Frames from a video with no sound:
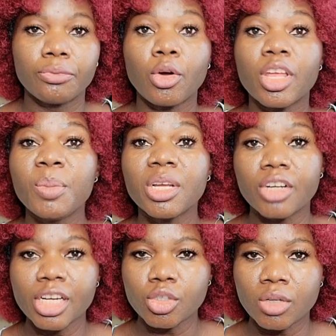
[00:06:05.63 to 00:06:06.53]
for
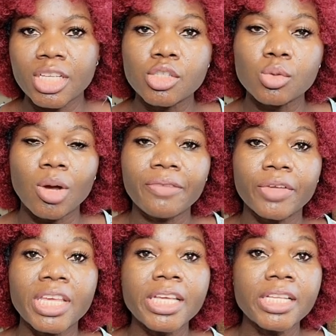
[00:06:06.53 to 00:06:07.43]
immigration is to have
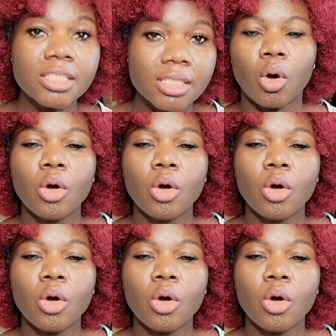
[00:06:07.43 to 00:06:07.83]
his